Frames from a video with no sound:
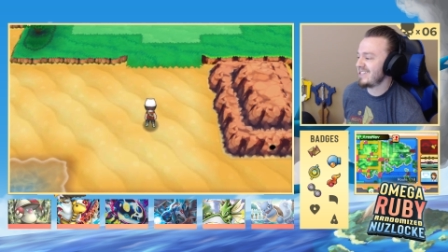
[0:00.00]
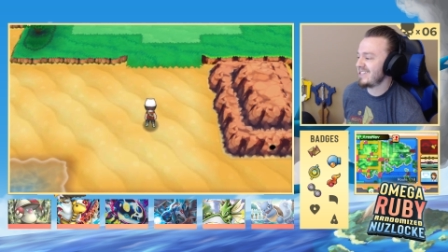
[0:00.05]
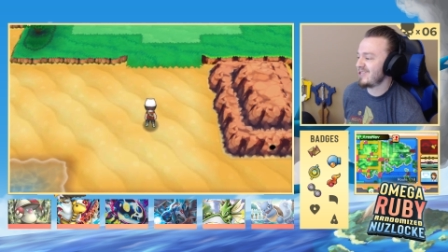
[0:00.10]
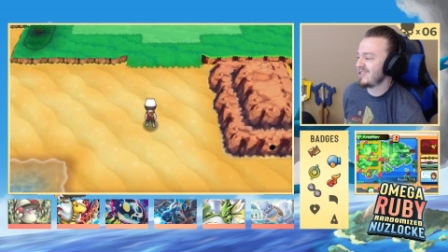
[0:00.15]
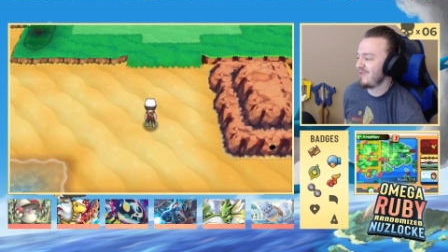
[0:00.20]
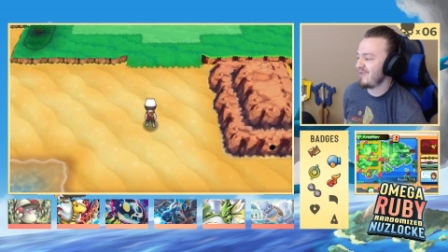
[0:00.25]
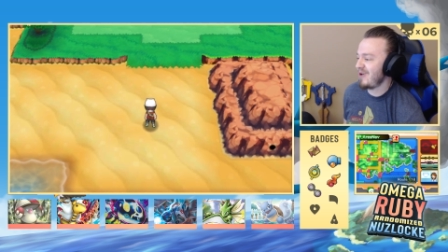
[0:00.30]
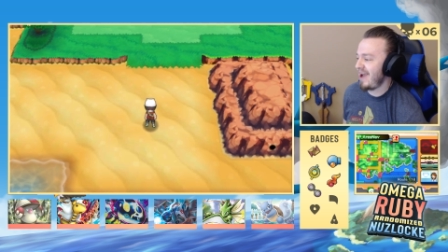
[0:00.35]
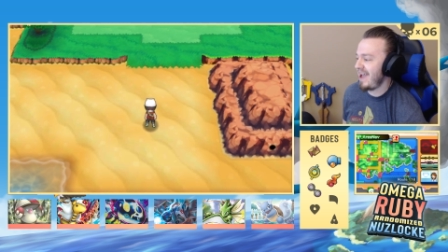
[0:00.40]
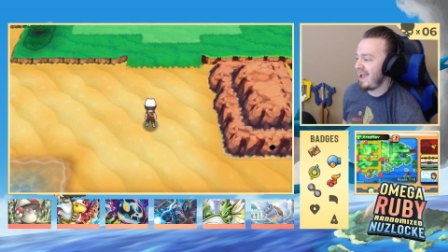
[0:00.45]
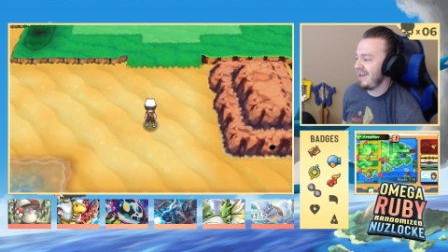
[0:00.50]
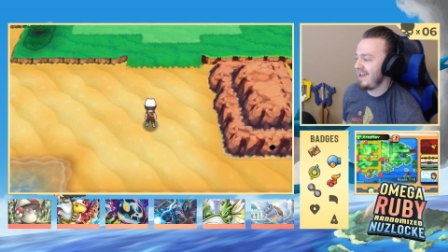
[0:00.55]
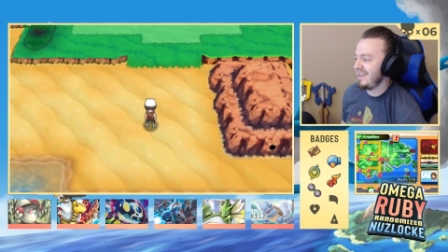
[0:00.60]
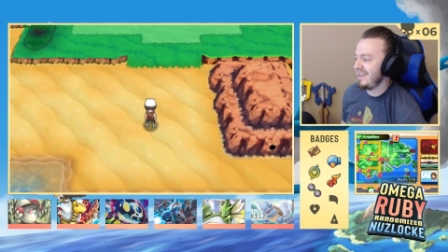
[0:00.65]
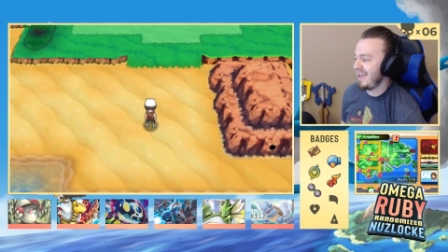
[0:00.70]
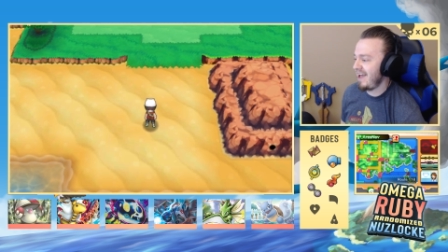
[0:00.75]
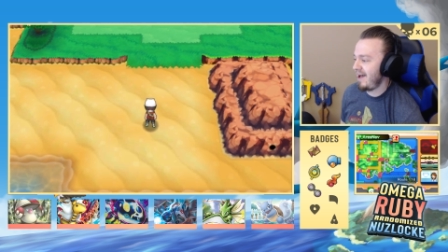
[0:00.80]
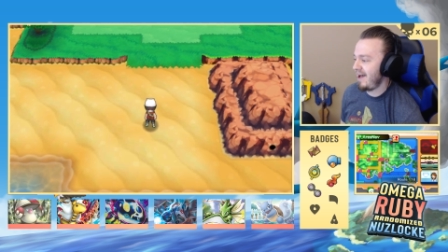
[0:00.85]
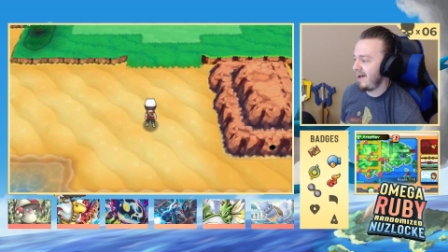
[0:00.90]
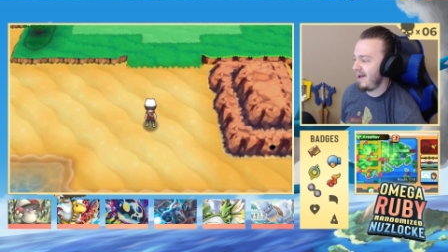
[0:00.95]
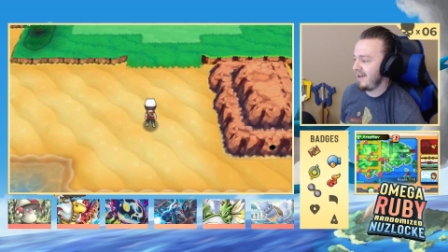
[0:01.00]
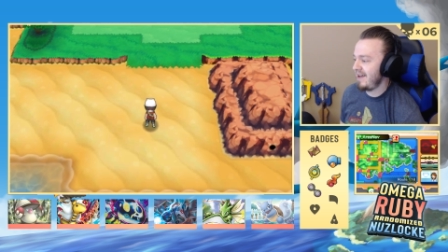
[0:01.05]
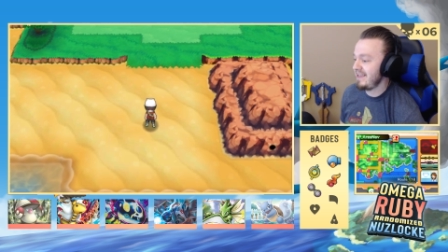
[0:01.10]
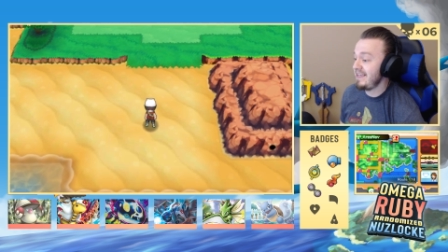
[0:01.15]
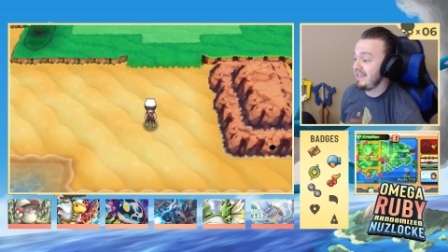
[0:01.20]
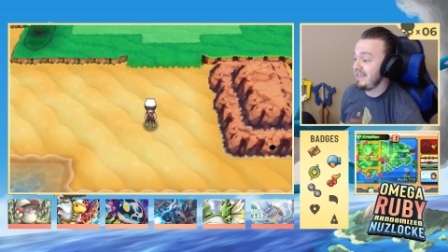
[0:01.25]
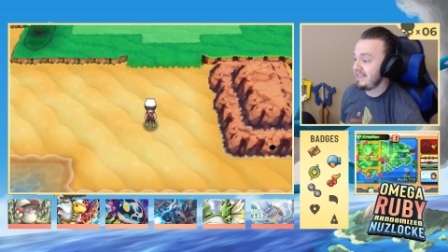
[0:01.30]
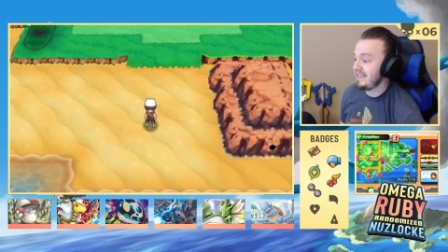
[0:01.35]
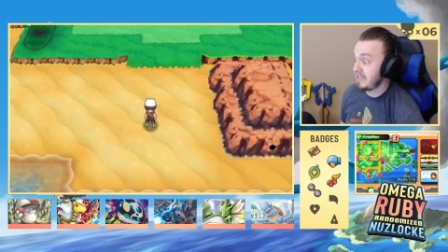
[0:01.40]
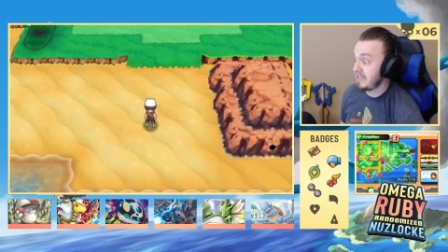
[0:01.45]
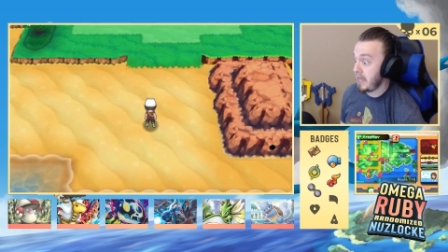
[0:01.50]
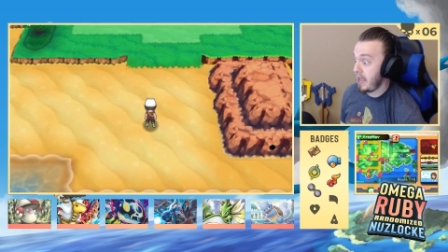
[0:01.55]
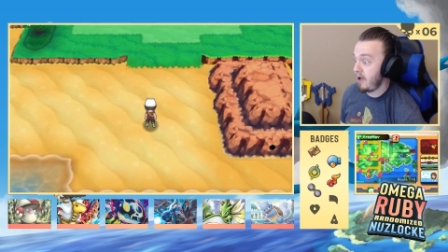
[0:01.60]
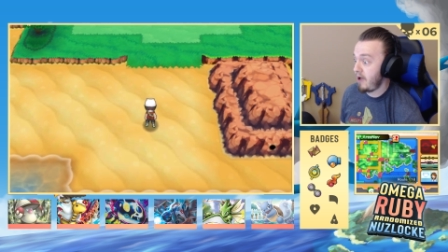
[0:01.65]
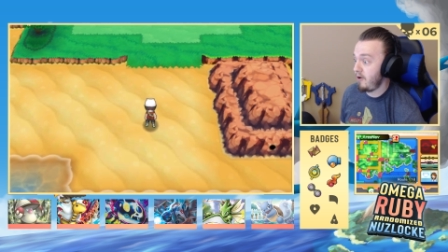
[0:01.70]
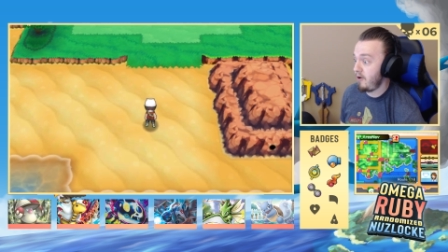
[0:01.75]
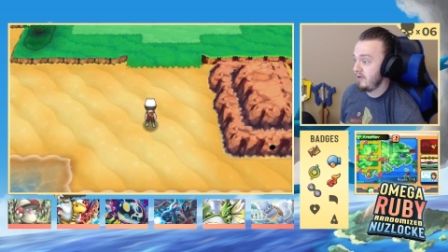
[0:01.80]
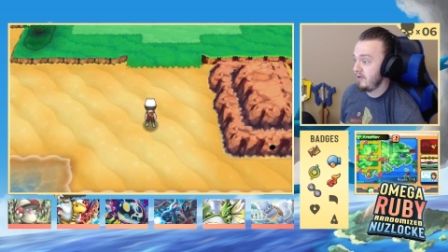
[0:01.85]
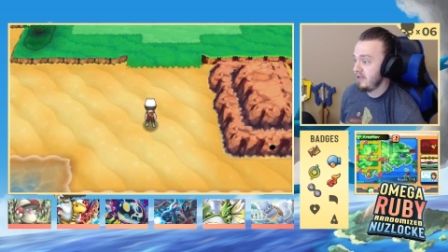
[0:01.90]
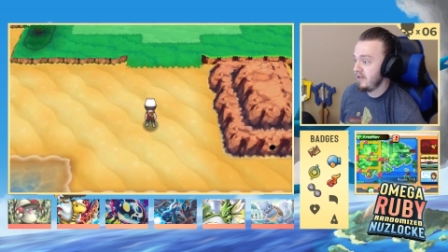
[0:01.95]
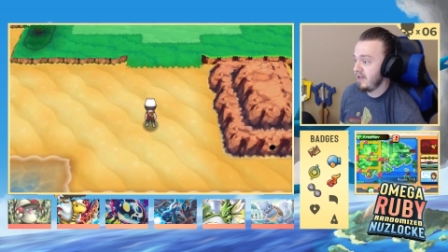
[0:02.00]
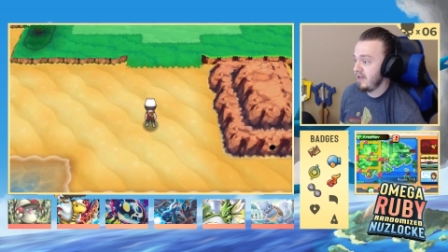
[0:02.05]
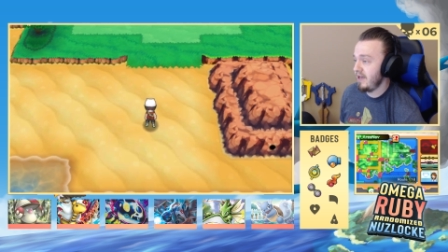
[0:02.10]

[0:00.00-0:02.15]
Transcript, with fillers: So we're heading east now,